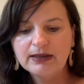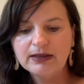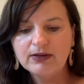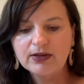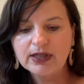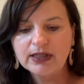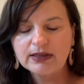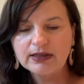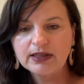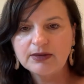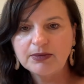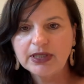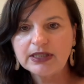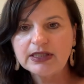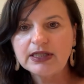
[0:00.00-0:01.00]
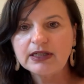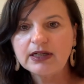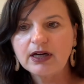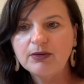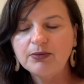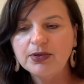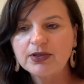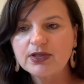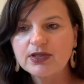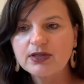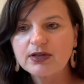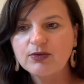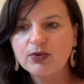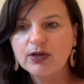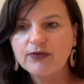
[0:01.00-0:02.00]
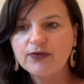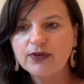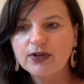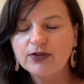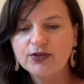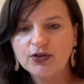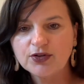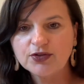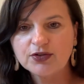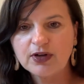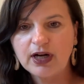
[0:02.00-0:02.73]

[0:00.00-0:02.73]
located at MIT campus with Dr.